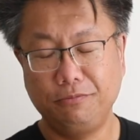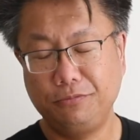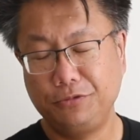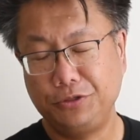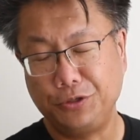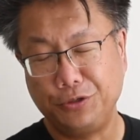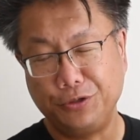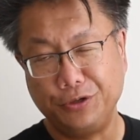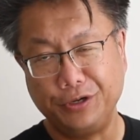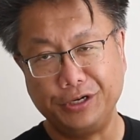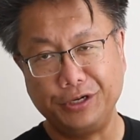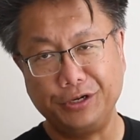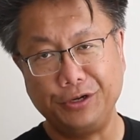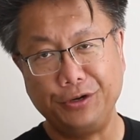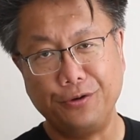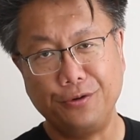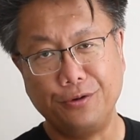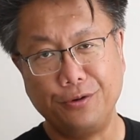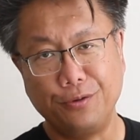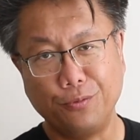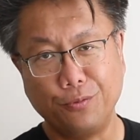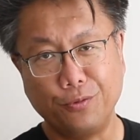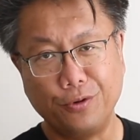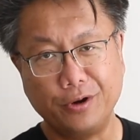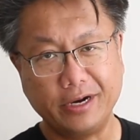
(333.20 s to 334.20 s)
During
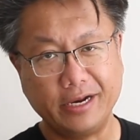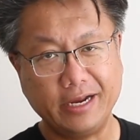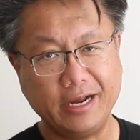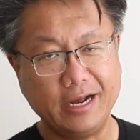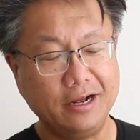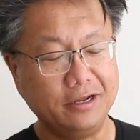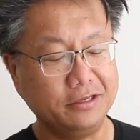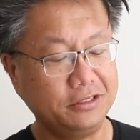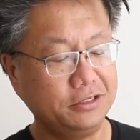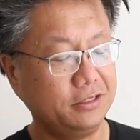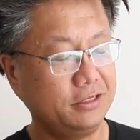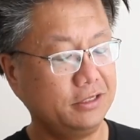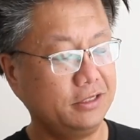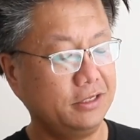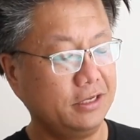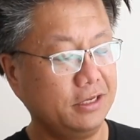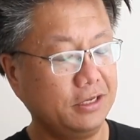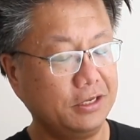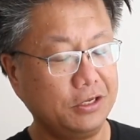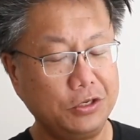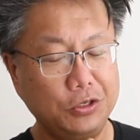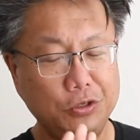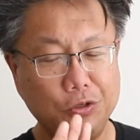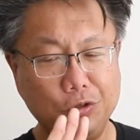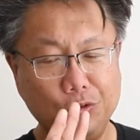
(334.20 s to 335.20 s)
your workouts,
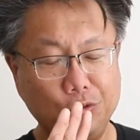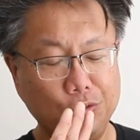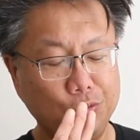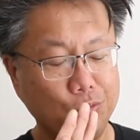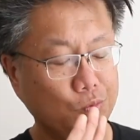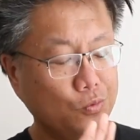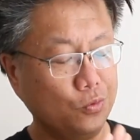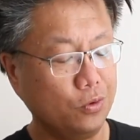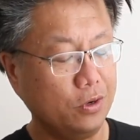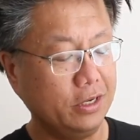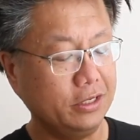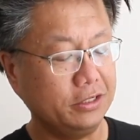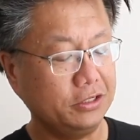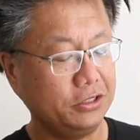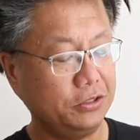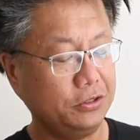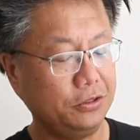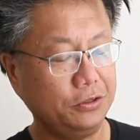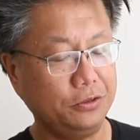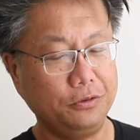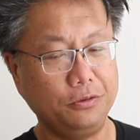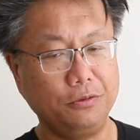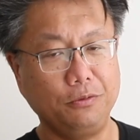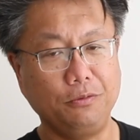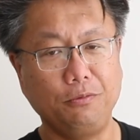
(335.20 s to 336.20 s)
you want
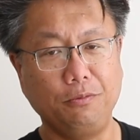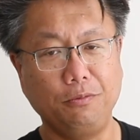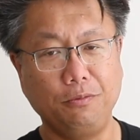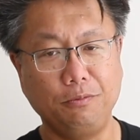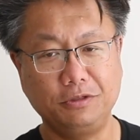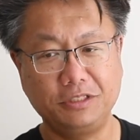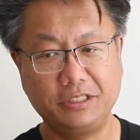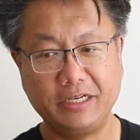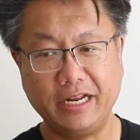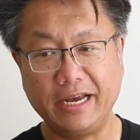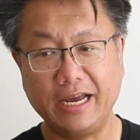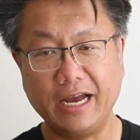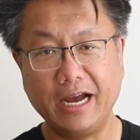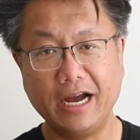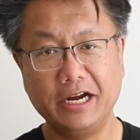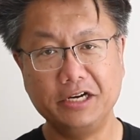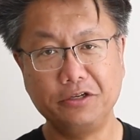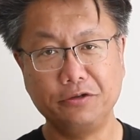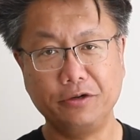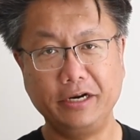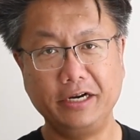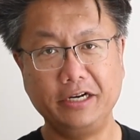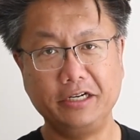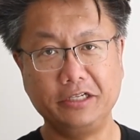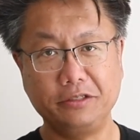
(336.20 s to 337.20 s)
to stay
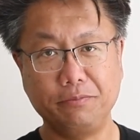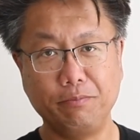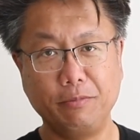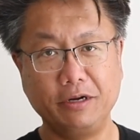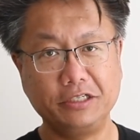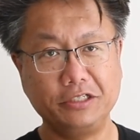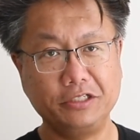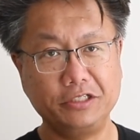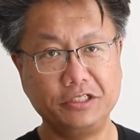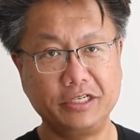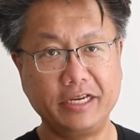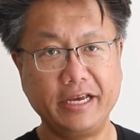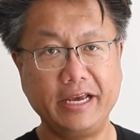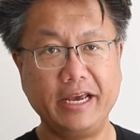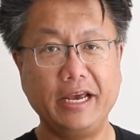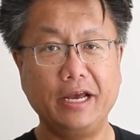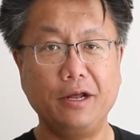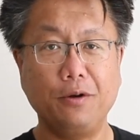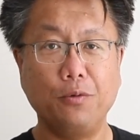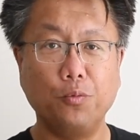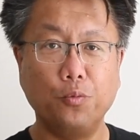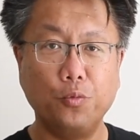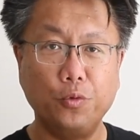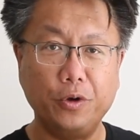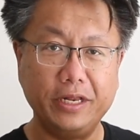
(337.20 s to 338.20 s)
hydrated as much as you
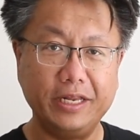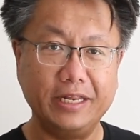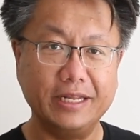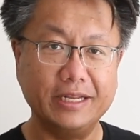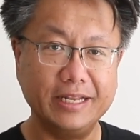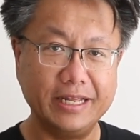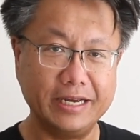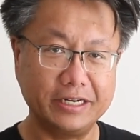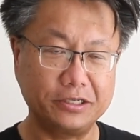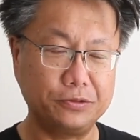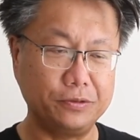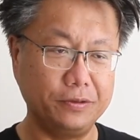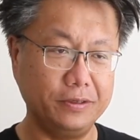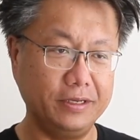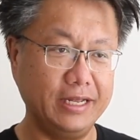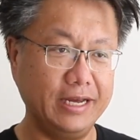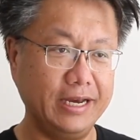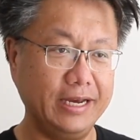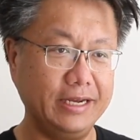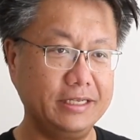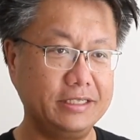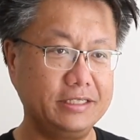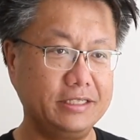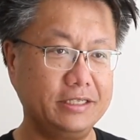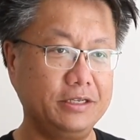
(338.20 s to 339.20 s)
can with
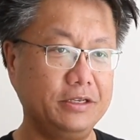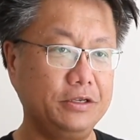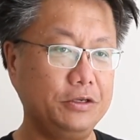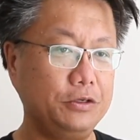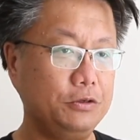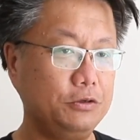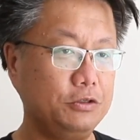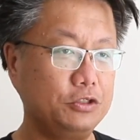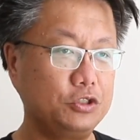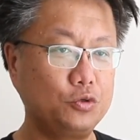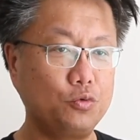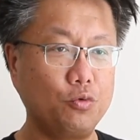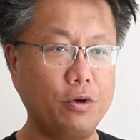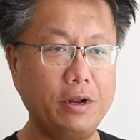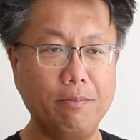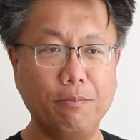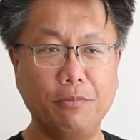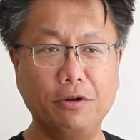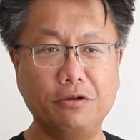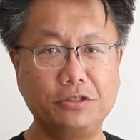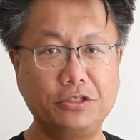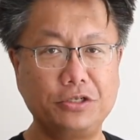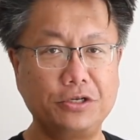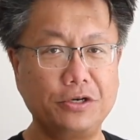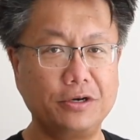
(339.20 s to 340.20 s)
electrolytes. You sweat
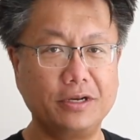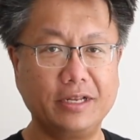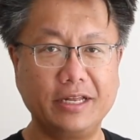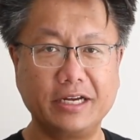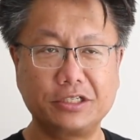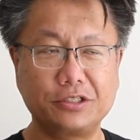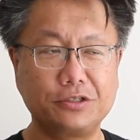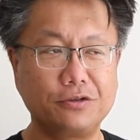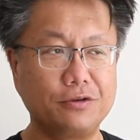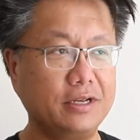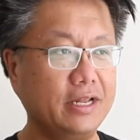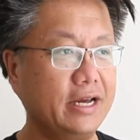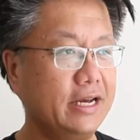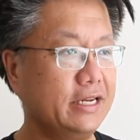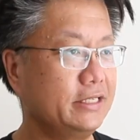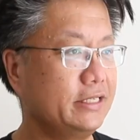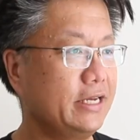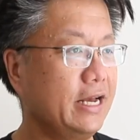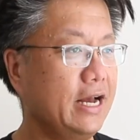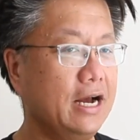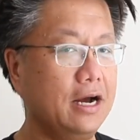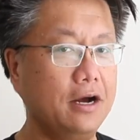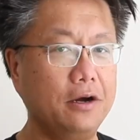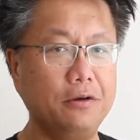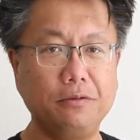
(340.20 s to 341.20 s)
most of your electrolytes
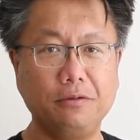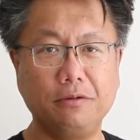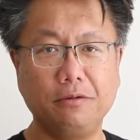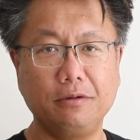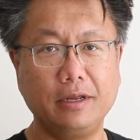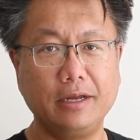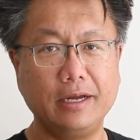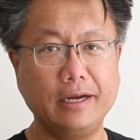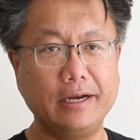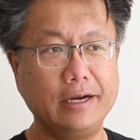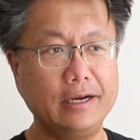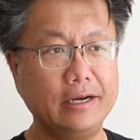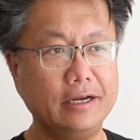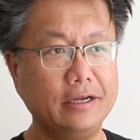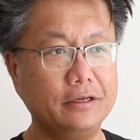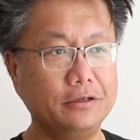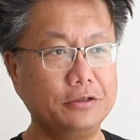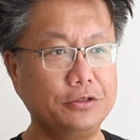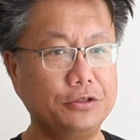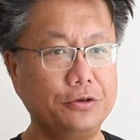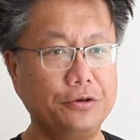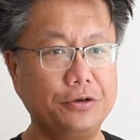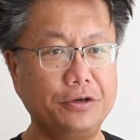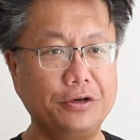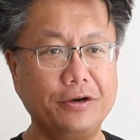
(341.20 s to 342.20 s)

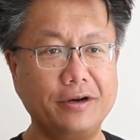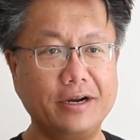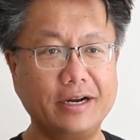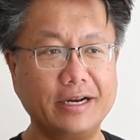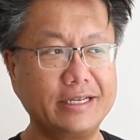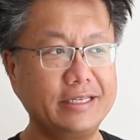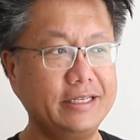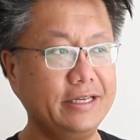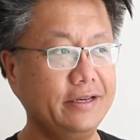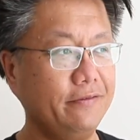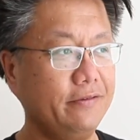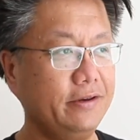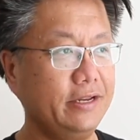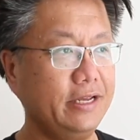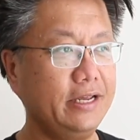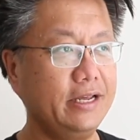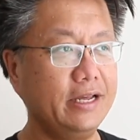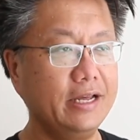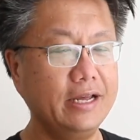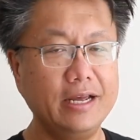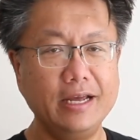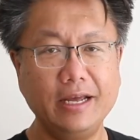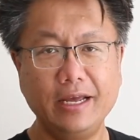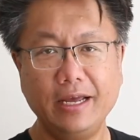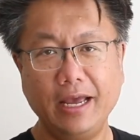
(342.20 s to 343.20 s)
out during your activity,
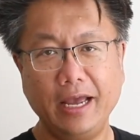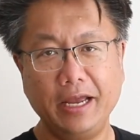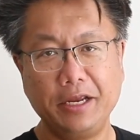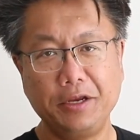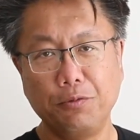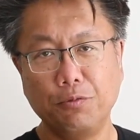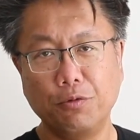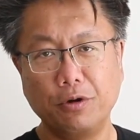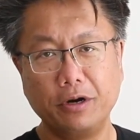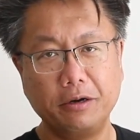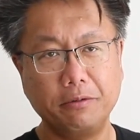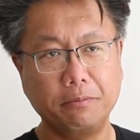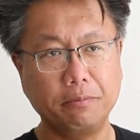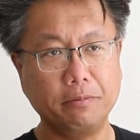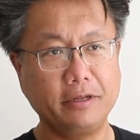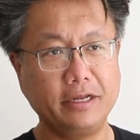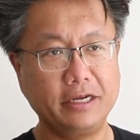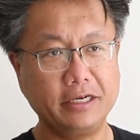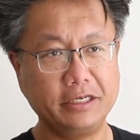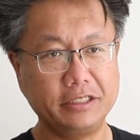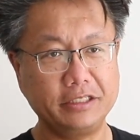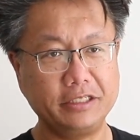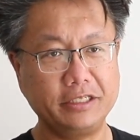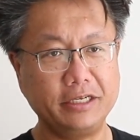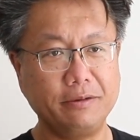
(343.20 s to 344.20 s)
and you want to
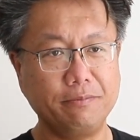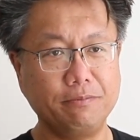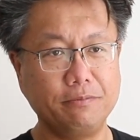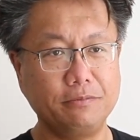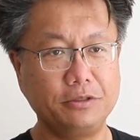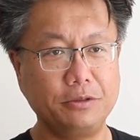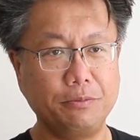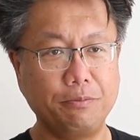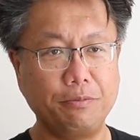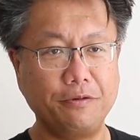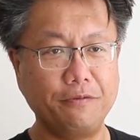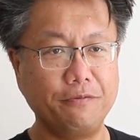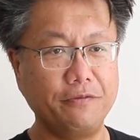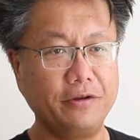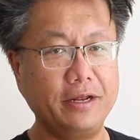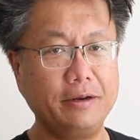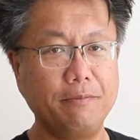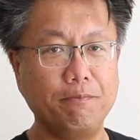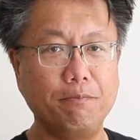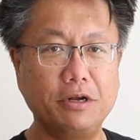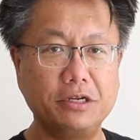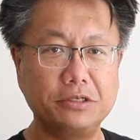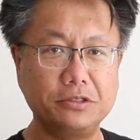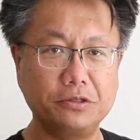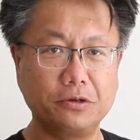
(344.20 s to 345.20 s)
replenish them to
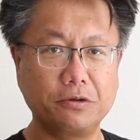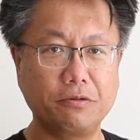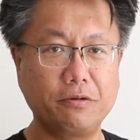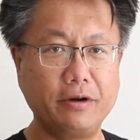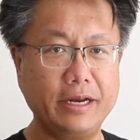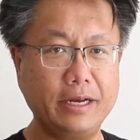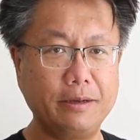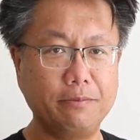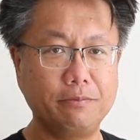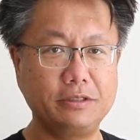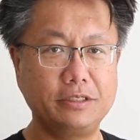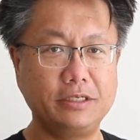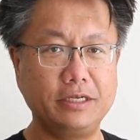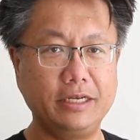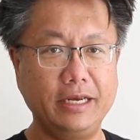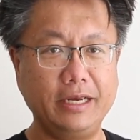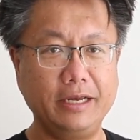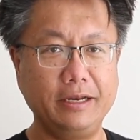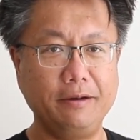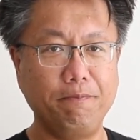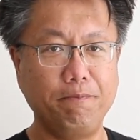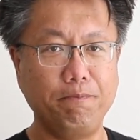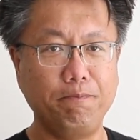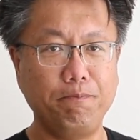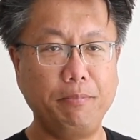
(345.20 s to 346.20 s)
prevent muscle cramps
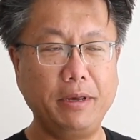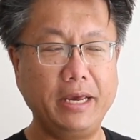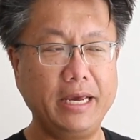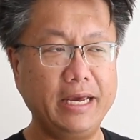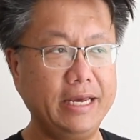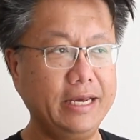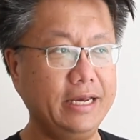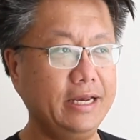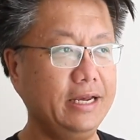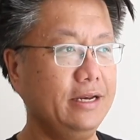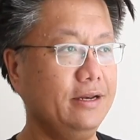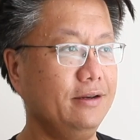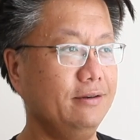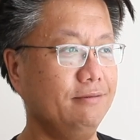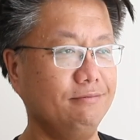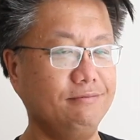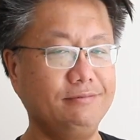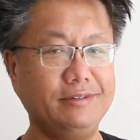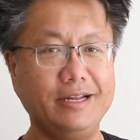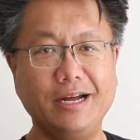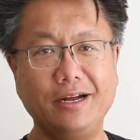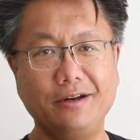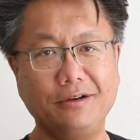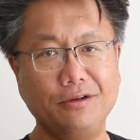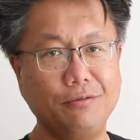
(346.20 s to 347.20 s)
and pain
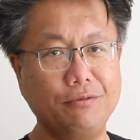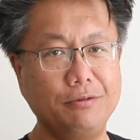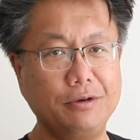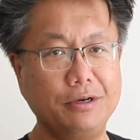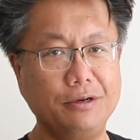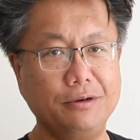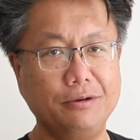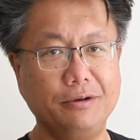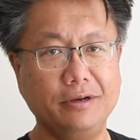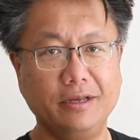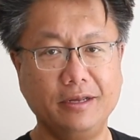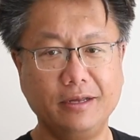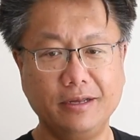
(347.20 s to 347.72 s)
down the road.